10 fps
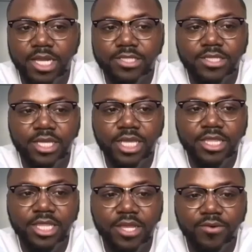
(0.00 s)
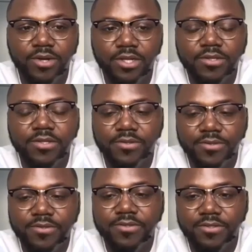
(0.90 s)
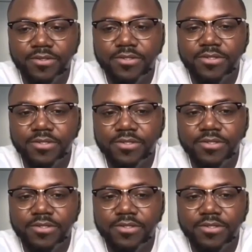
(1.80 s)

in yeah, that's that, the key thing, right? yeah,